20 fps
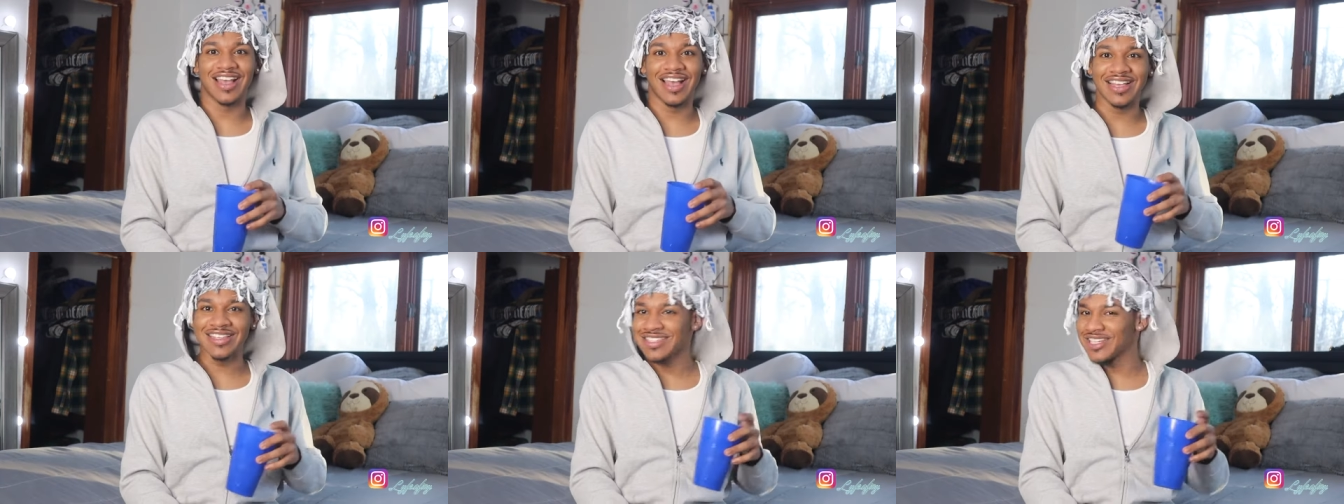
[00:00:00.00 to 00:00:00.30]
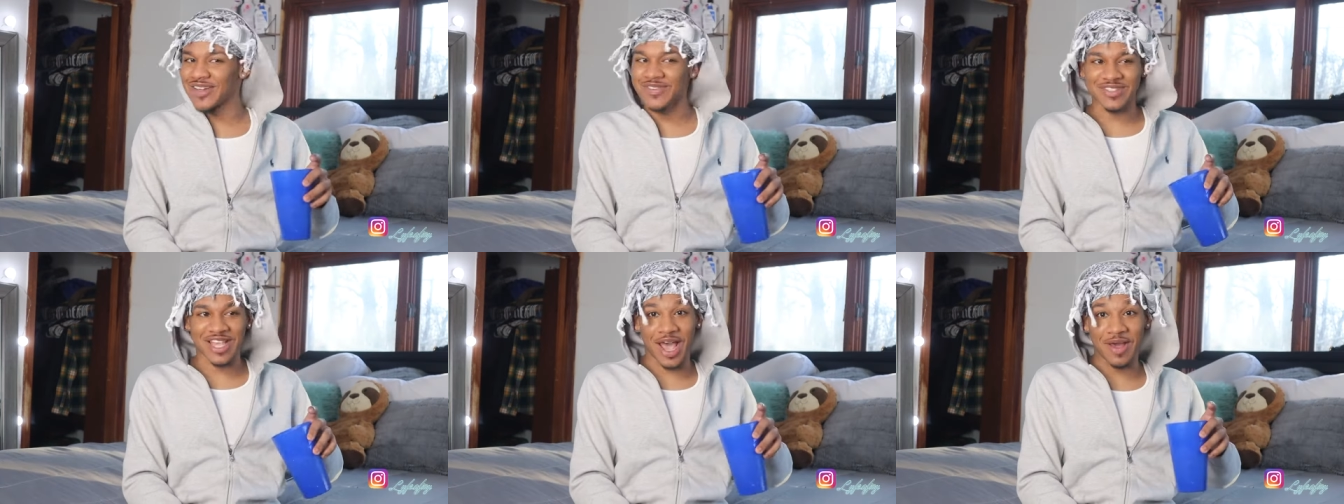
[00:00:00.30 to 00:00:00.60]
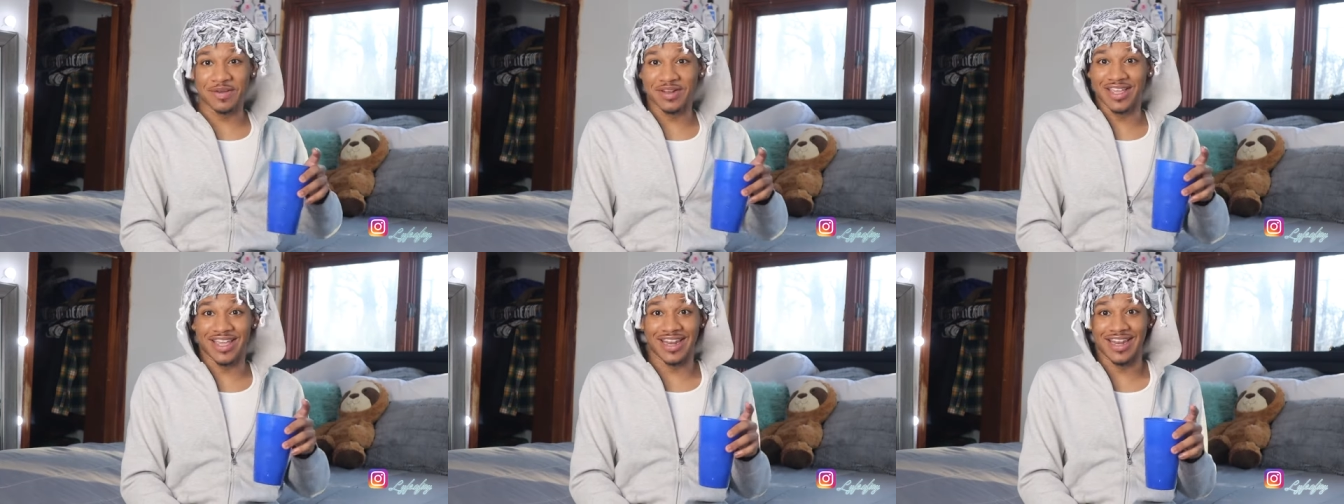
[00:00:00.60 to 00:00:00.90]
That's enough
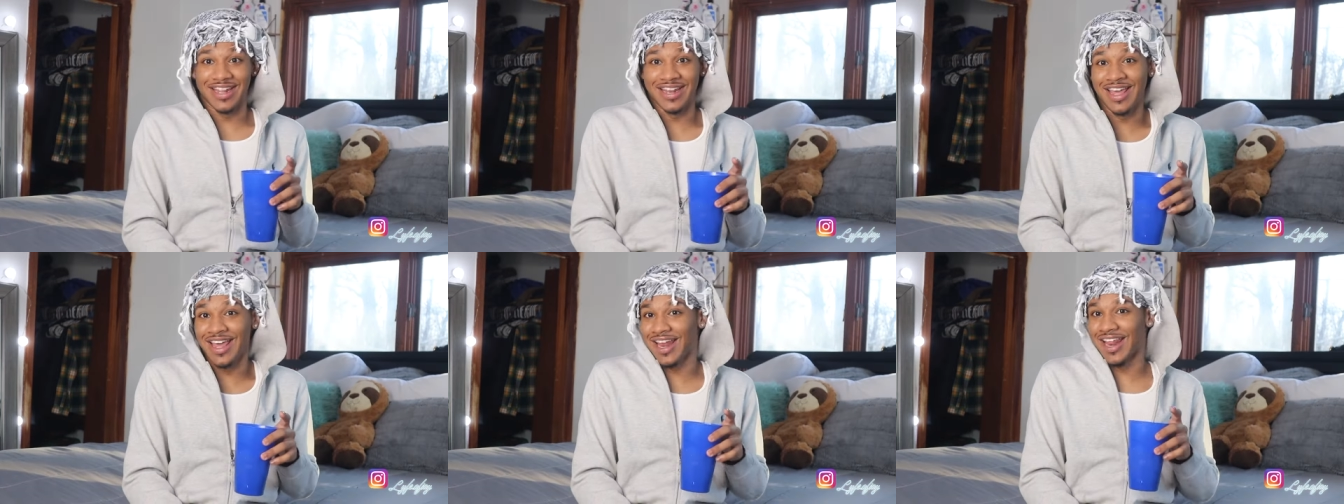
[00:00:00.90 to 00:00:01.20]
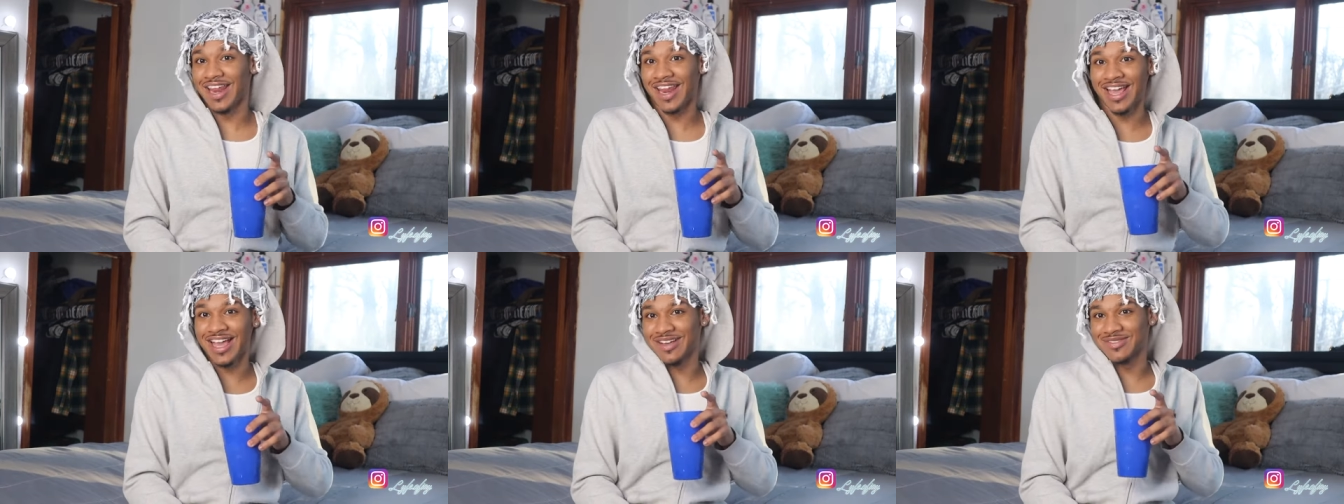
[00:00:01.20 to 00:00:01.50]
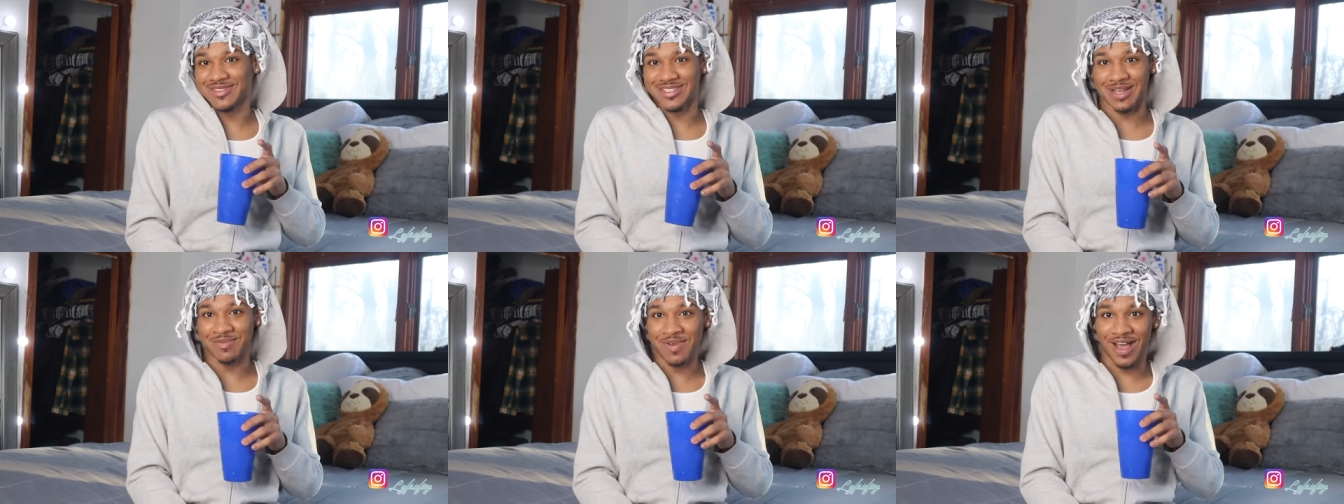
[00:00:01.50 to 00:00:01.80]
time to get it in. A
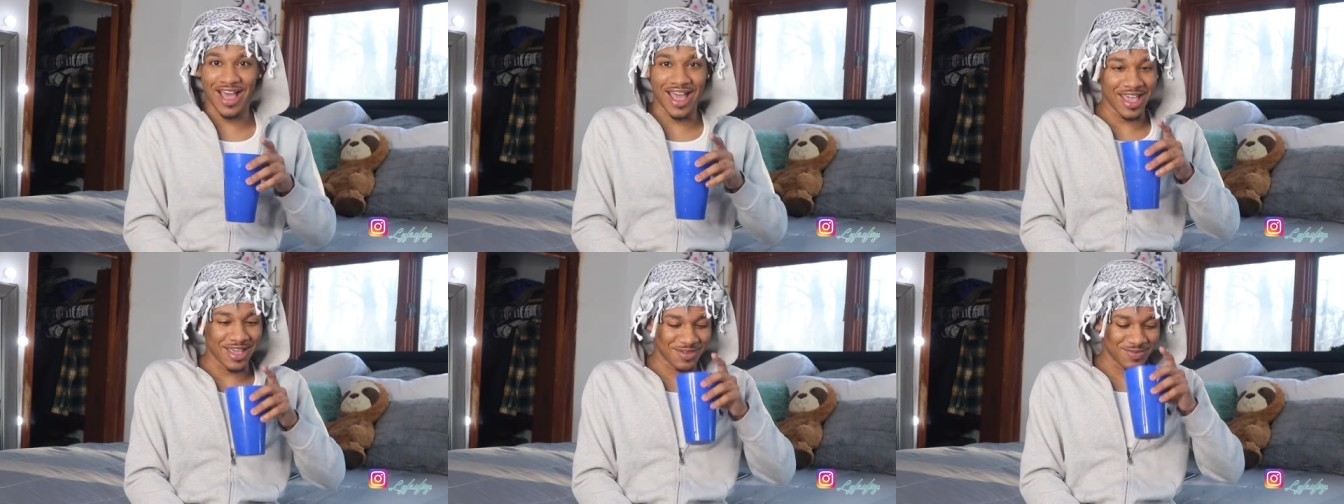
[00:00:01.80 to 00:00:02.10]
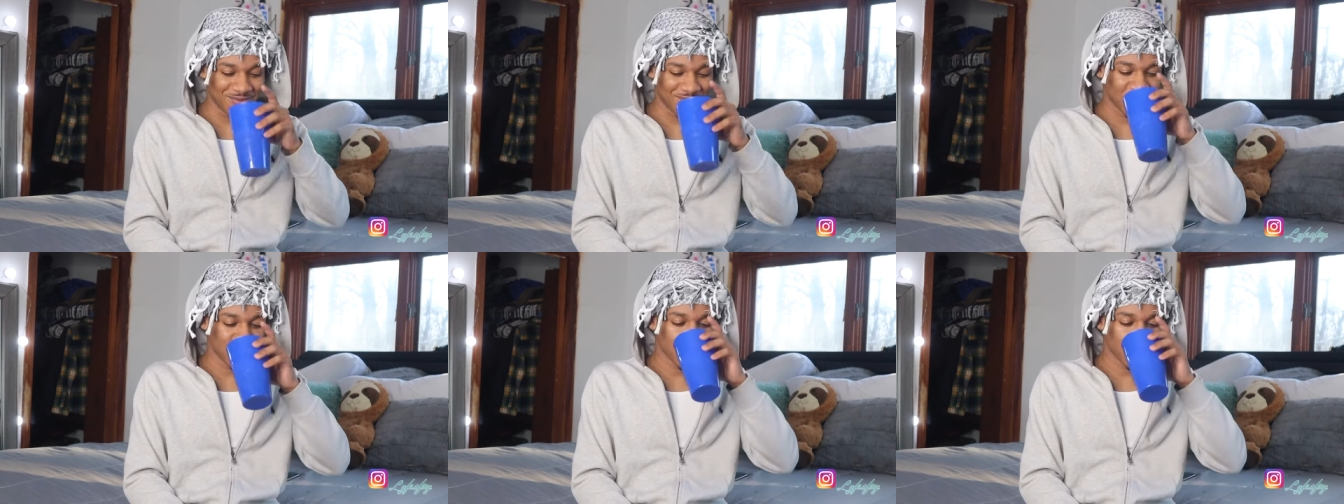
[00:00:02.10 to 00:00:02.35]
nigga, I'm hype.